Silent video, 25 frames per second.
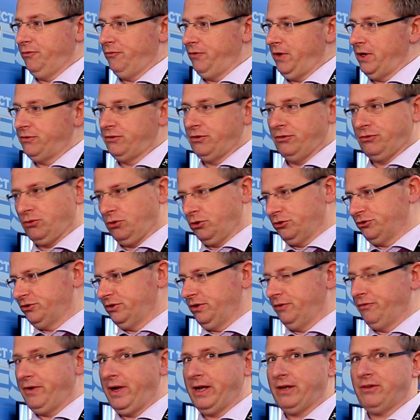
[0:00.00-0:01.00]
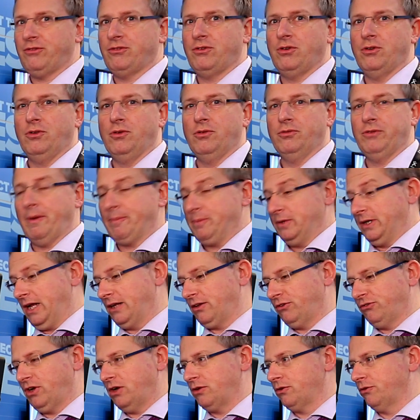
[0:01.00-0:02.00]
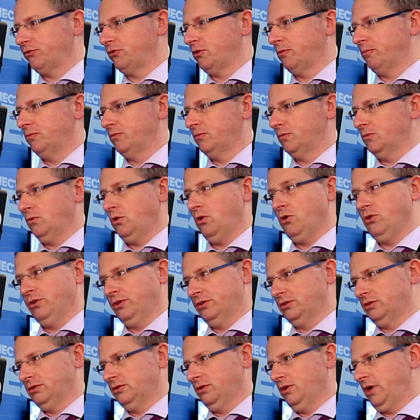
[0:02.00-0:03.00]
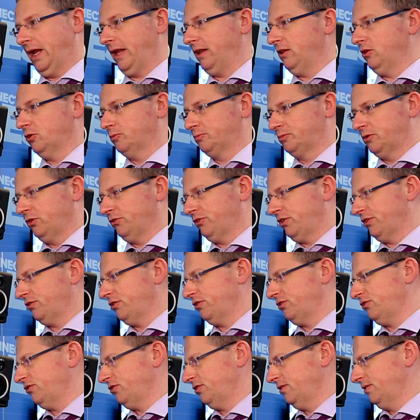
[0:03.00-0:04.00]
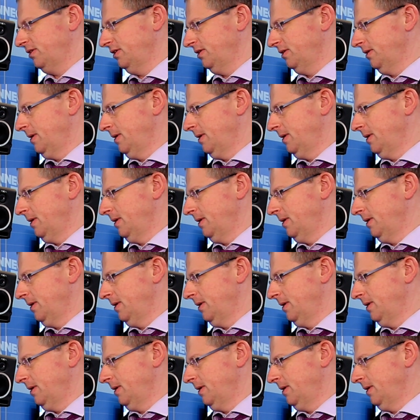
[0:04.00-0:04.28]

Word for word: phase distortion effects to replicate the sound of some older analog processors. Okay.